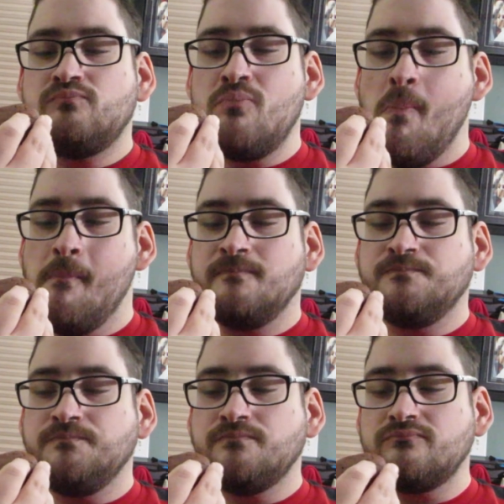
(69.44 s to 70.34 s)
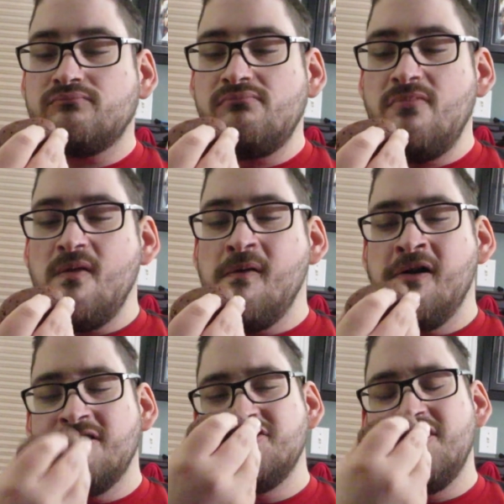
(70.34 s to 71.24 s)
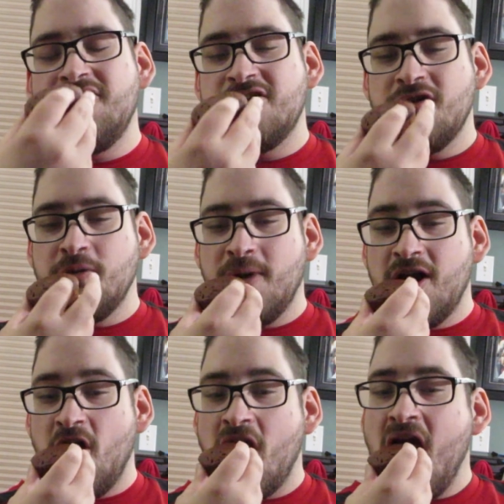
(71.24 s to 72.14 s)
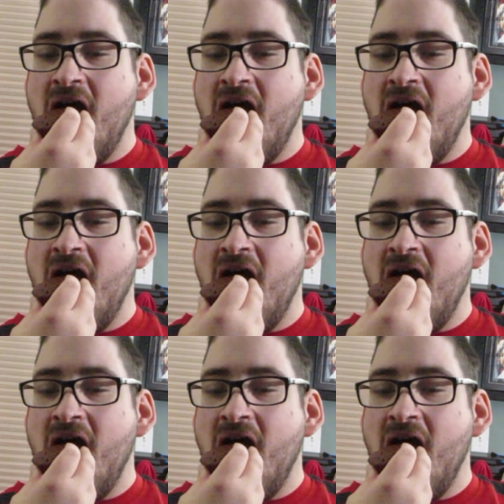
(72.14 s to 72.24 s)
Alright, let's give it another bite here.